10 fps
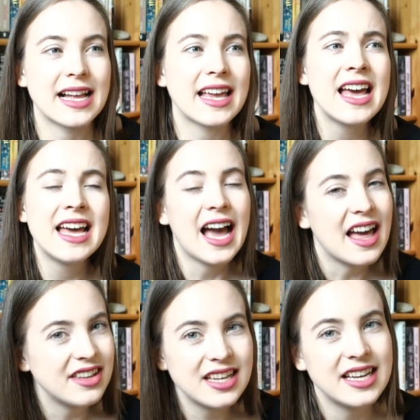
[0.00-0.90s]
Like,
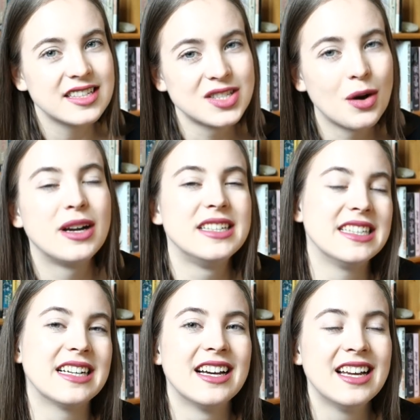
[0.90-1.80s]
I think he has no
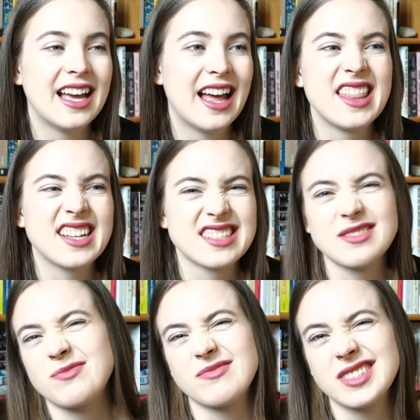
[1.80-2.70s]
idea, and
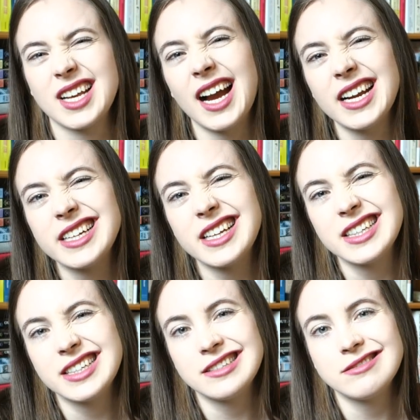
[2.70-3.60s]
that's kind of a
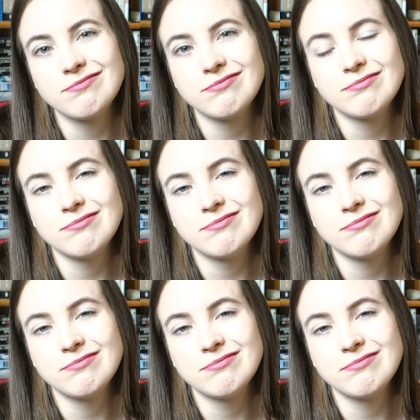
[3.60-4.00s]
little